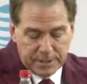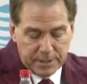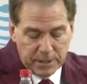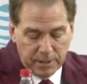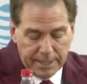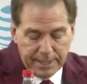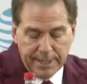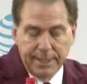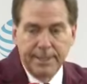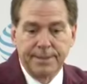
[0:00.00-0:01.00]
you know,
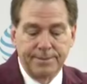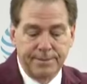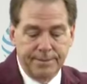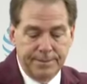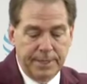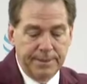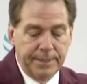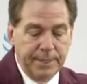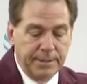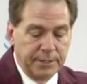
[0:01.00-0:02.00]
I, I, I
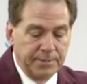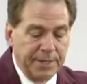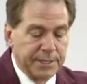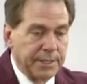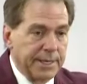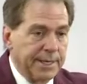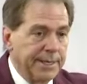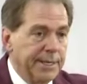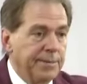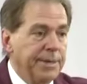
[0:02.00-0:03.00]
think especially at
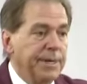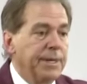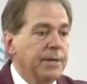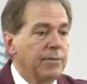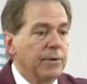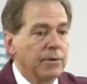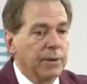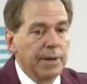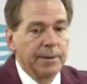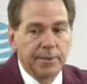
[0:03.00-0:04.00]
DB where we
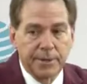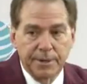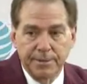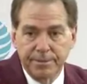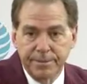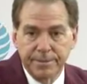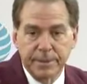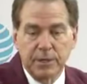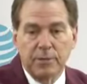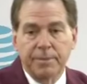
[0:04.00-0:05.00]
were able to,
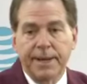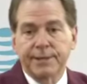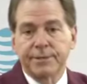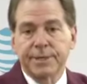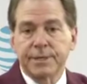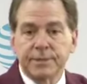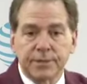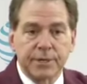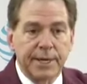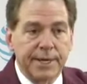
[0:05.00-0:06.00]
you know, Patrick
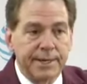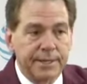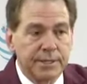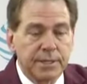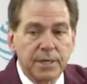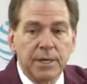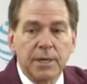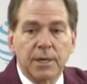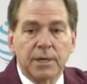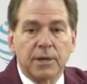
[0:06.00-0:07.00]
Surtain is,
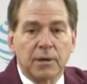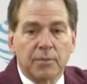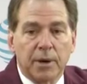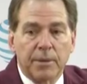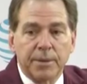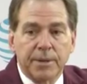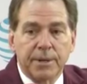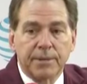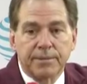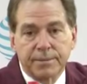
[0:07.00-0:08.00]
you know, probably
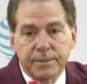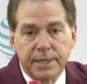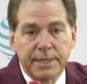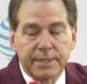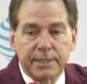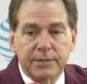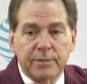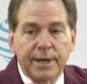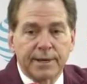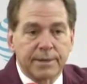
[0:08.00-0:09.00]
the, at least he's
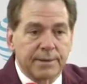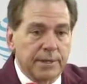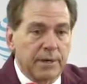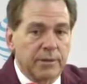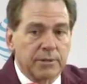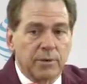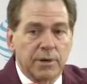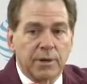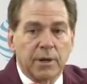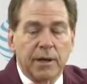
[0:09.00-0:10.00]
ranked, you know, as one
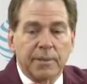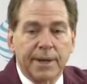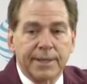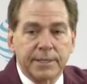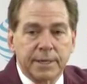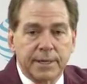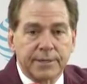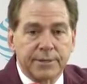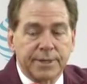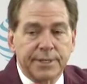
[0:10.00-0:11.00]
of the top guys in the
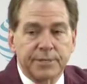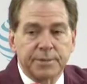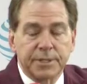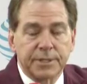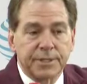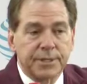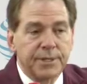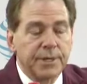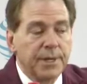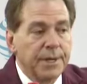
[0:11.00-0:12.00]
country at his
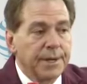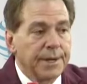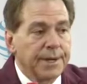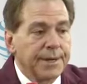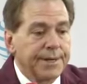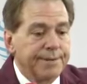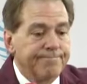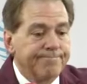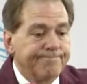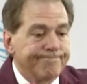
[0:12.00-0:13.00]
position.
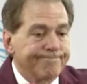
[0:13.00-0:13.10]
Um,